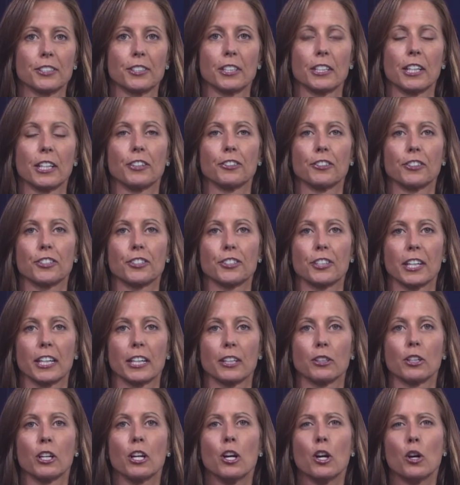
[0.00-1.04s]
and
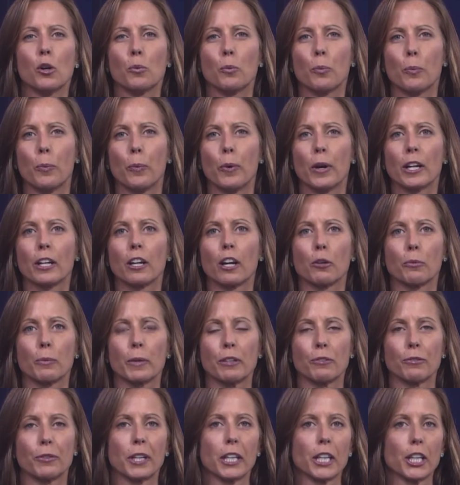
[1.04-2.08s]
understand what are we
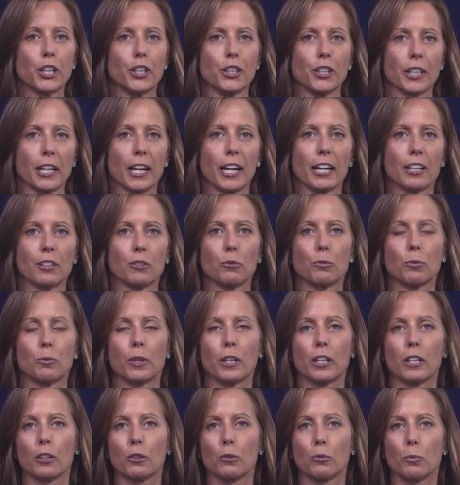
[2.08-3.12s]
really good at? What
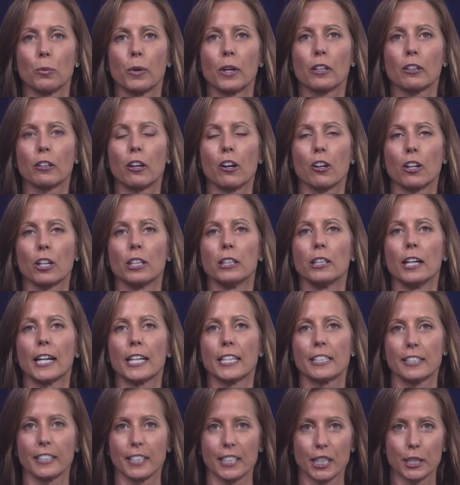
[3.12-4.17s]
are our
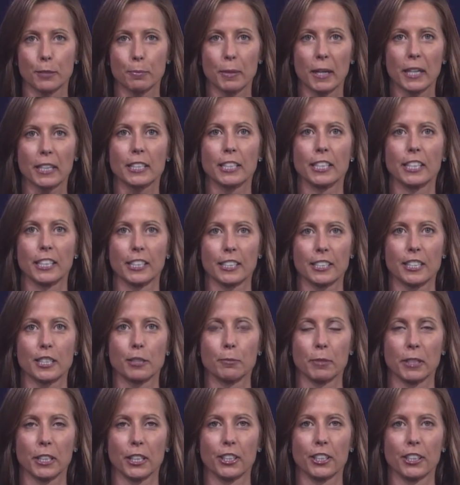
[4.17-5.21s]
clients expecting us to
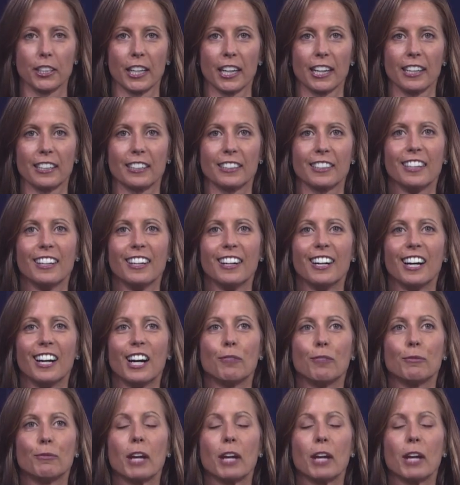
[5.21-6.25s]
be good at?
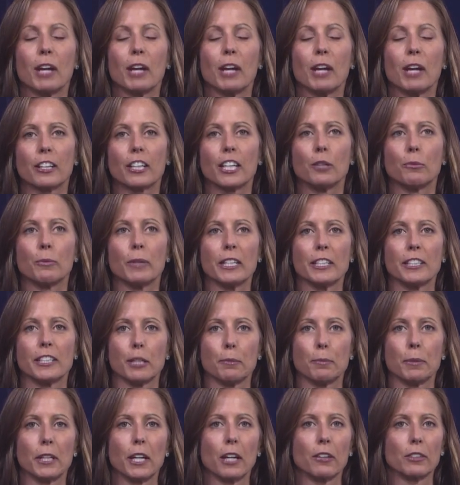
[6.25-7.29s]
And where can we
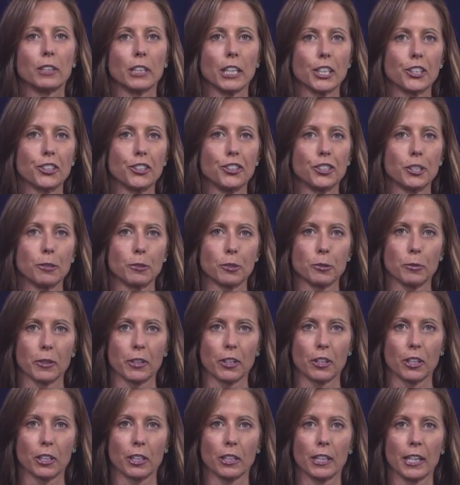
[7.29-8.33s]
deepen our relationships with
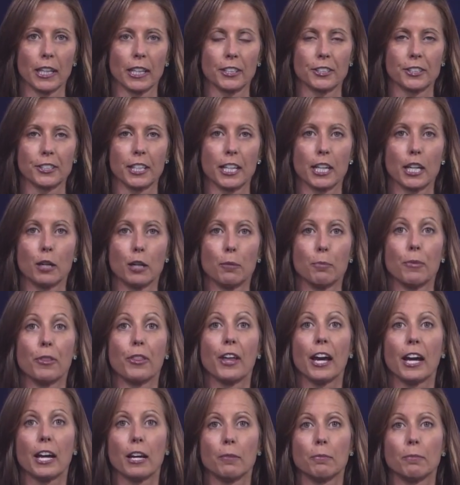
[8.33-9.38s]
our clients to help
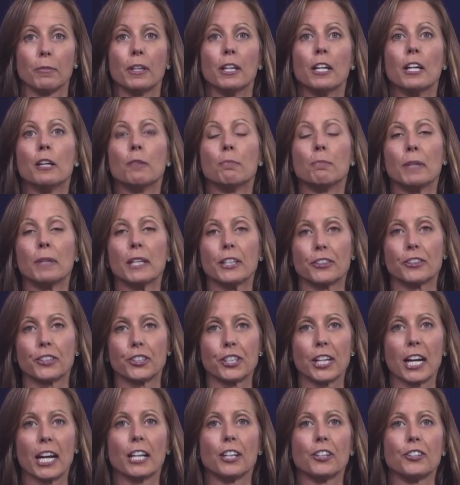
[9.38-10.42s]
them meet the
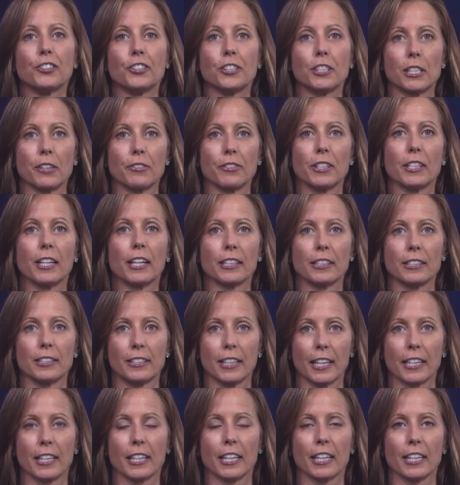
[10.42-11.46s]
challenges of the next
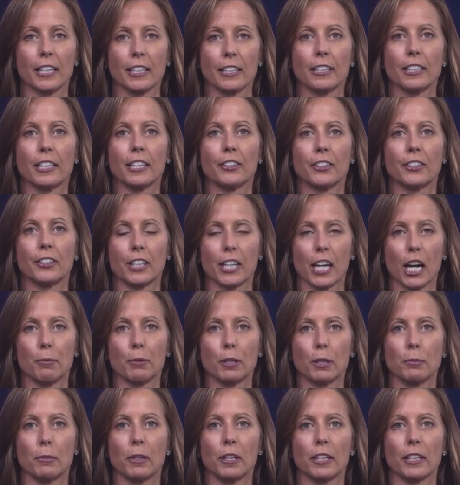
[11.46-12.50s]
decade in the
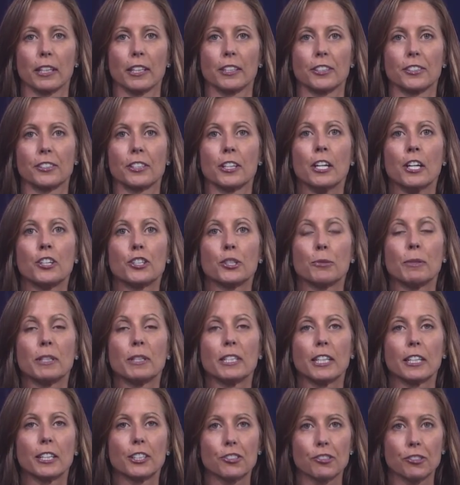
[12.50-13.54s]
capital markets? So we
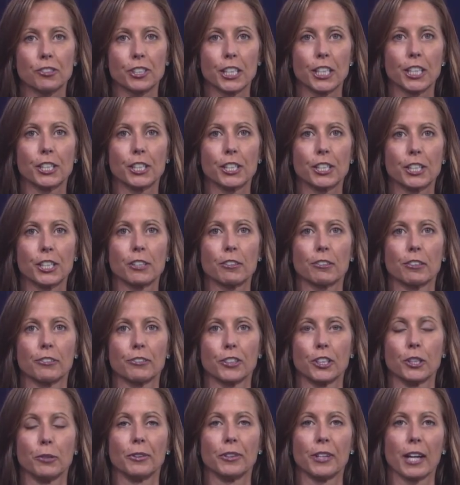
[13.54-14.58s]
did a strategic
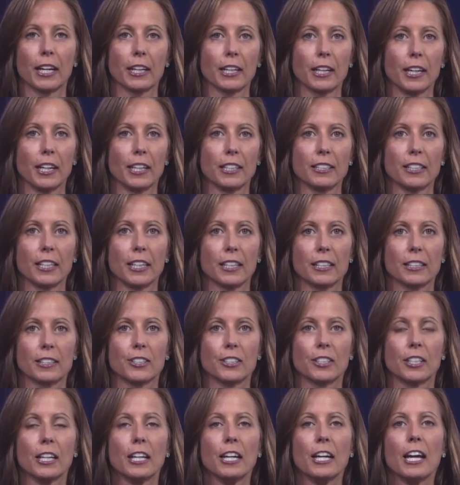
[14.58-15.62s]
review in that context.
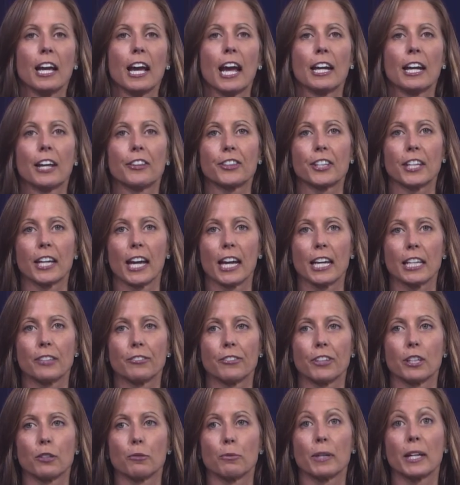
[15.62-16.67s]
And at the end of
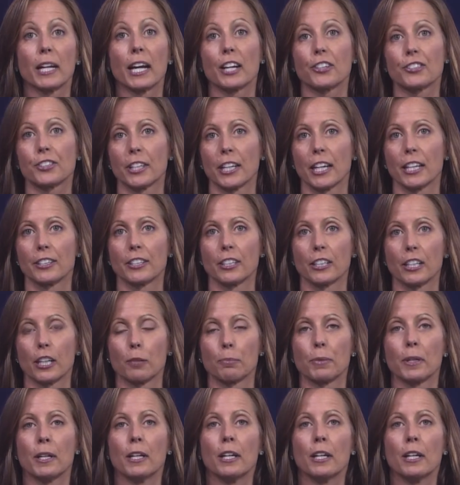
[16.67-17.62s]
it, we actually ended up